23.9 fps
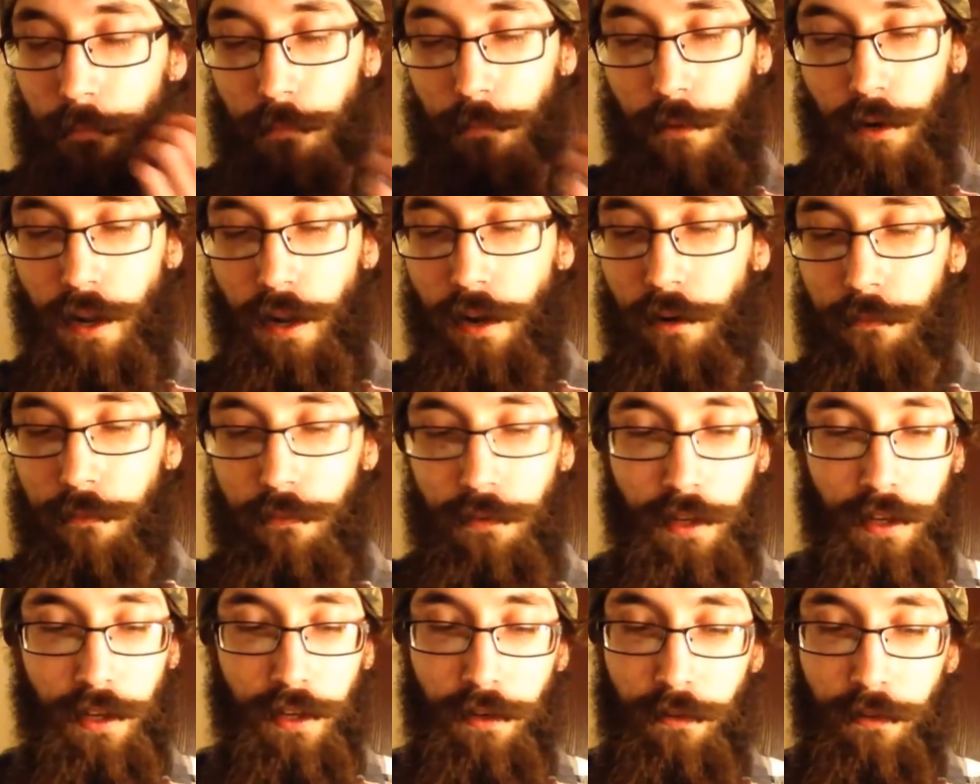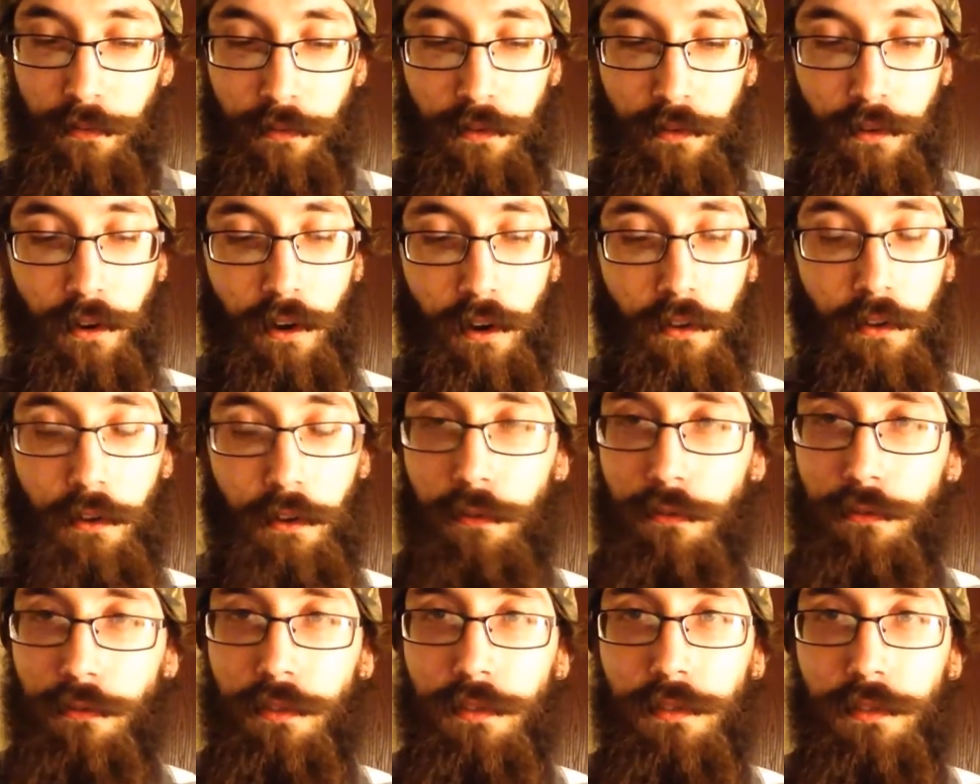When I did all
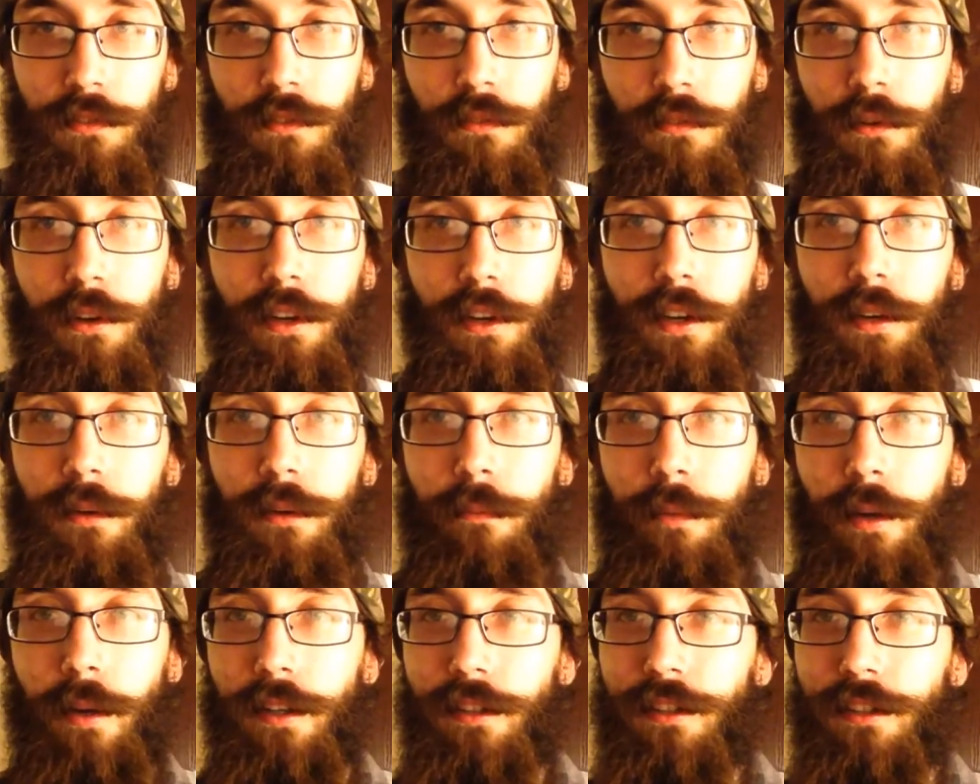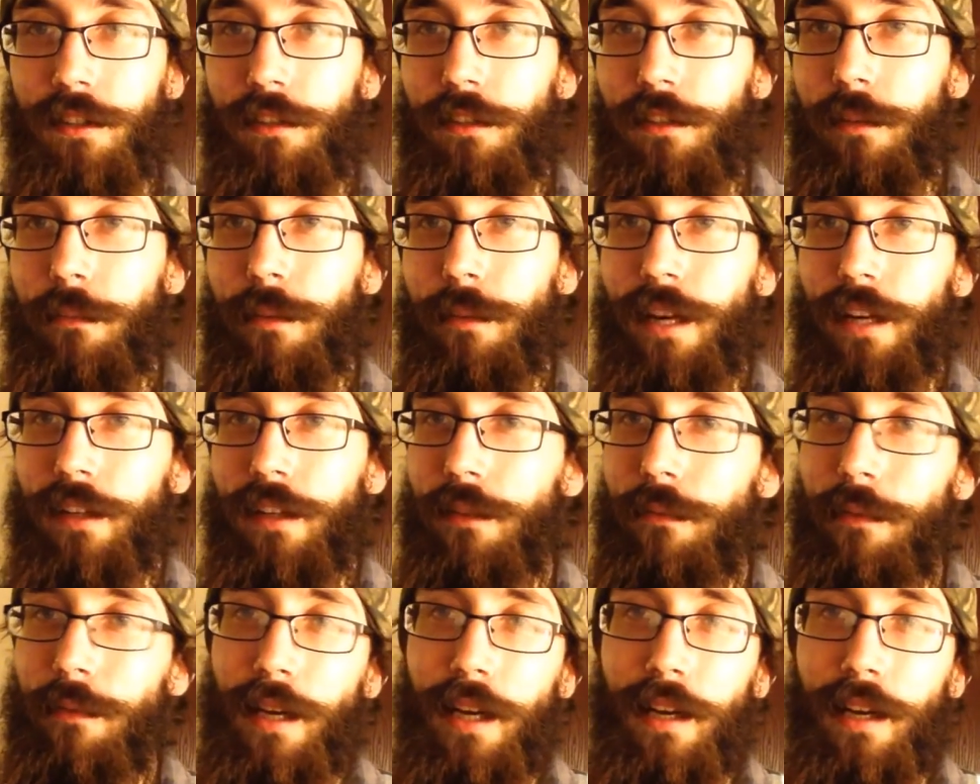those three basically back
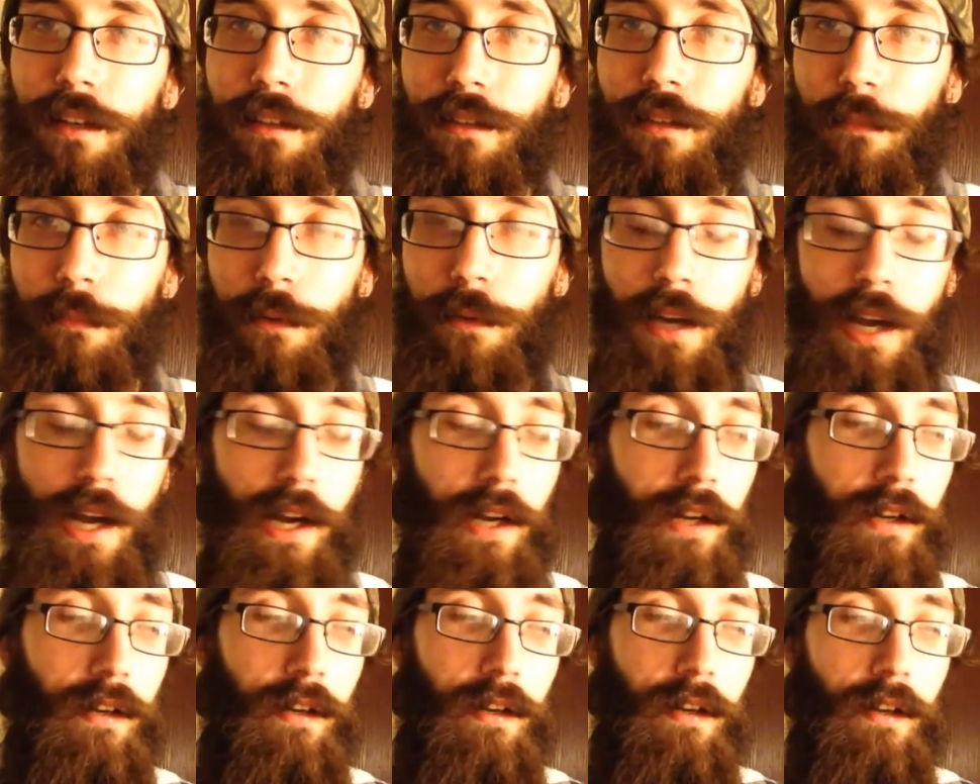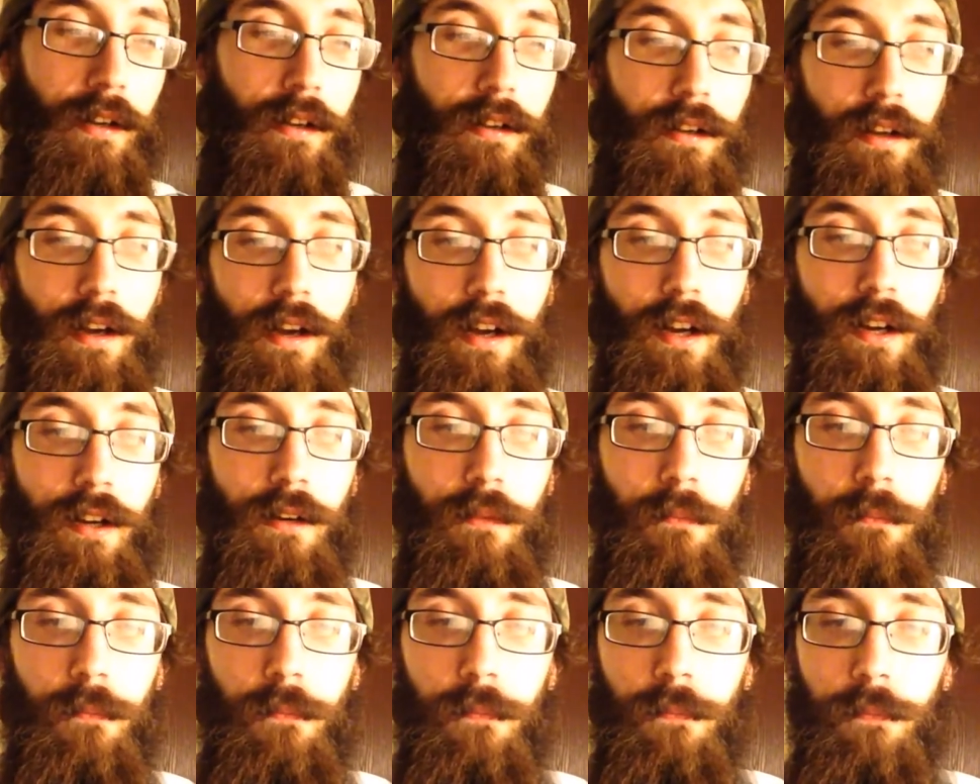to back to back,
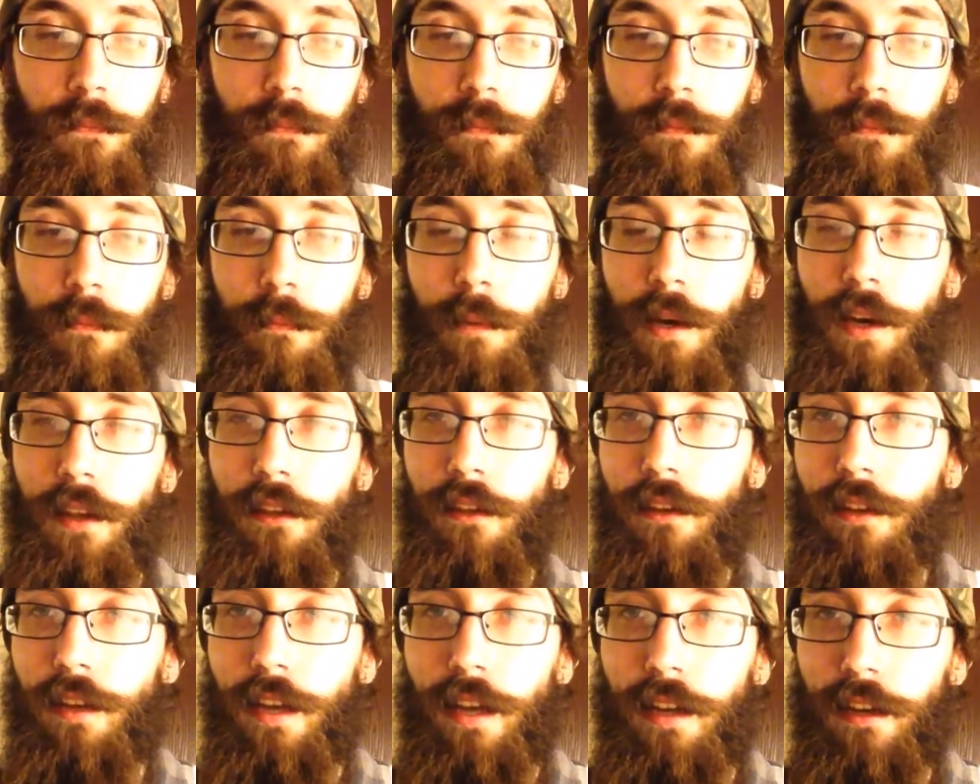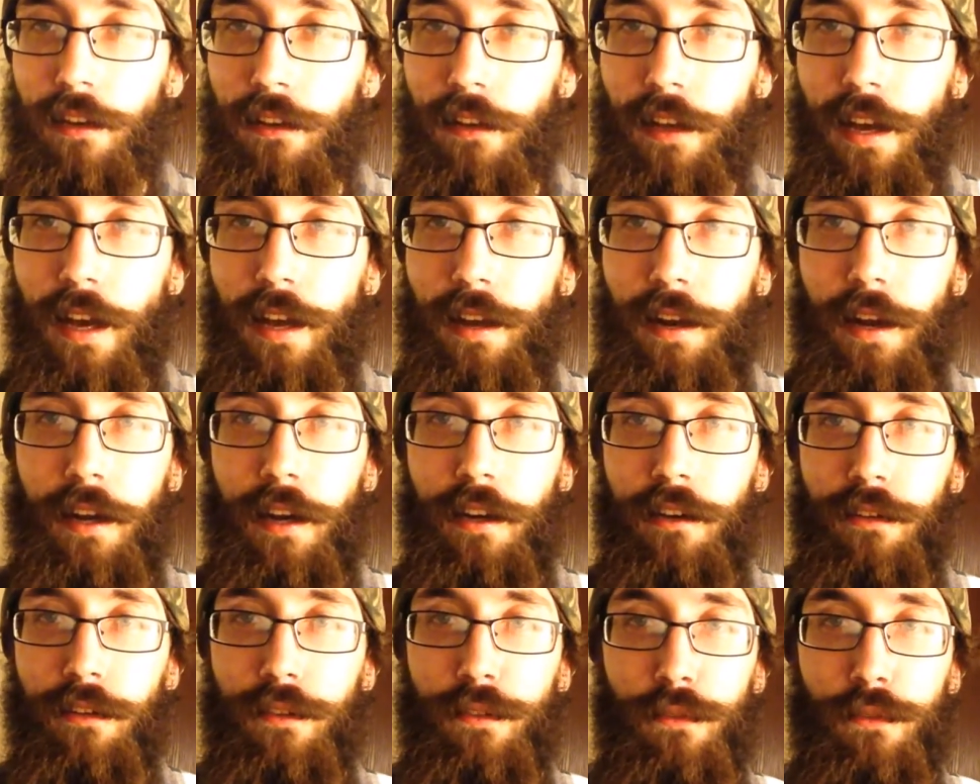by the end of that I
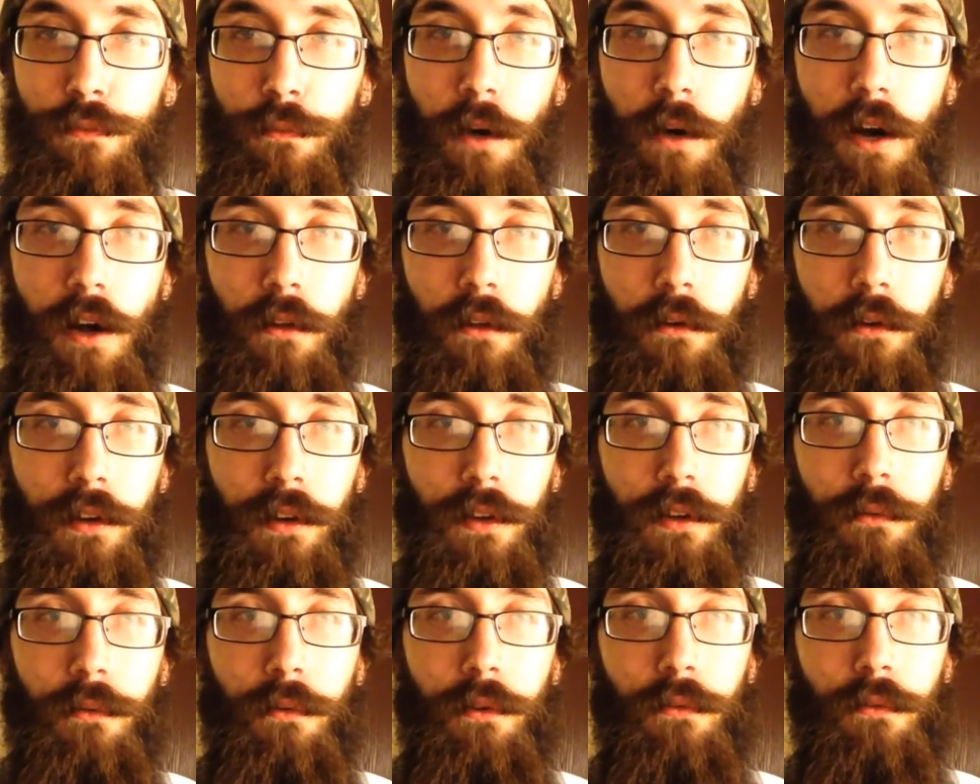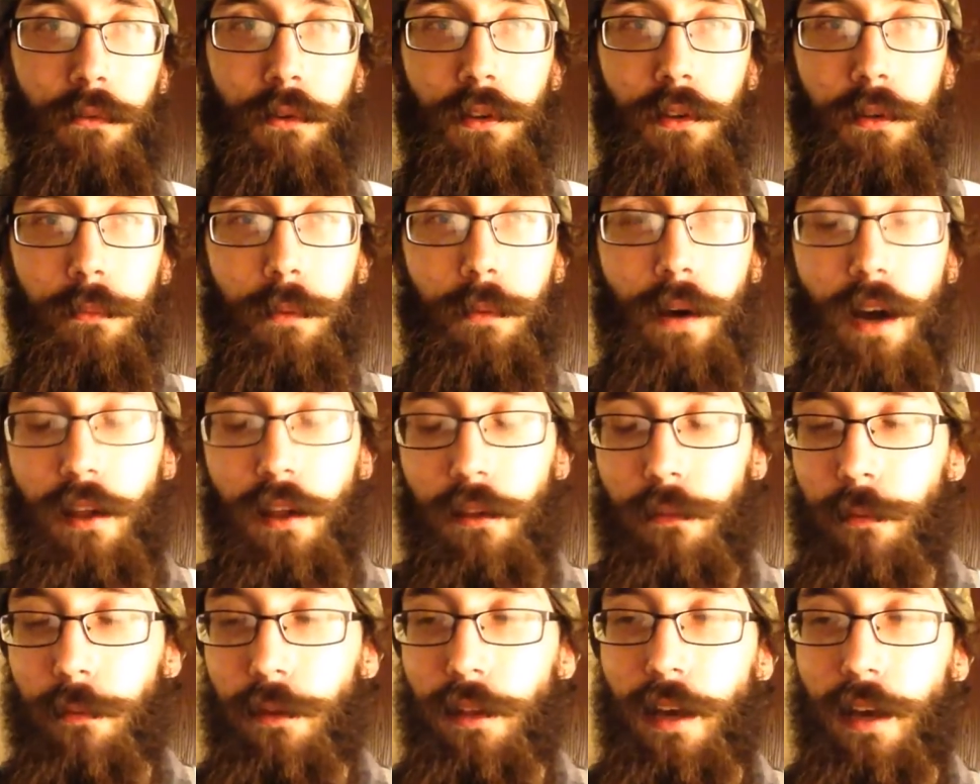could swallow it and it wouldn't really
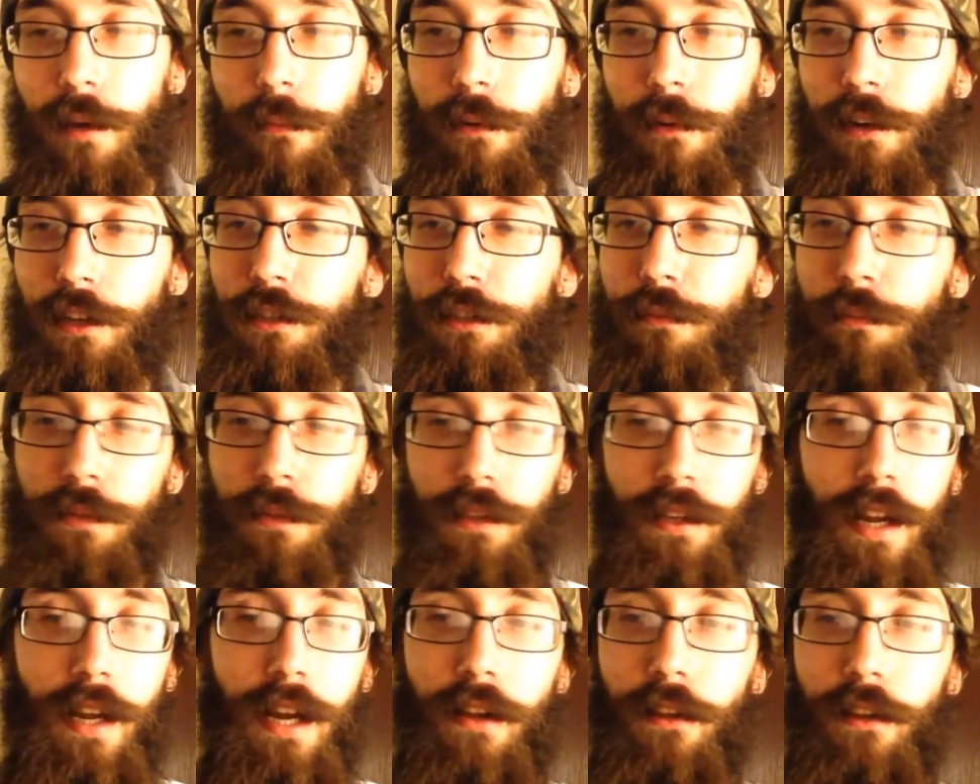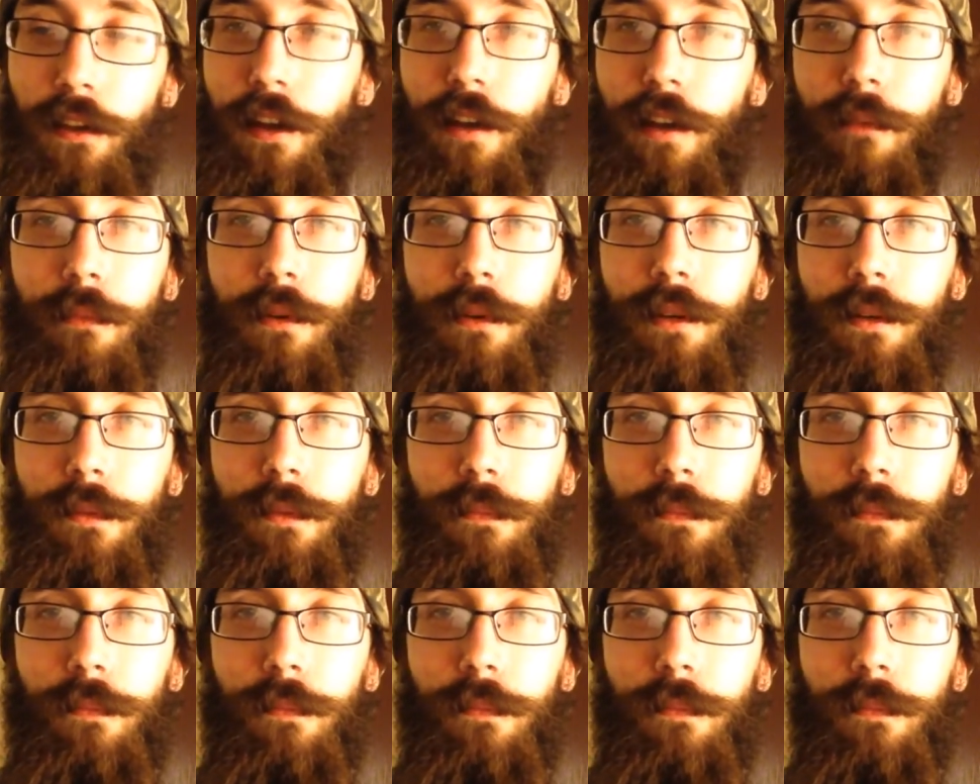bother me that much, but now that I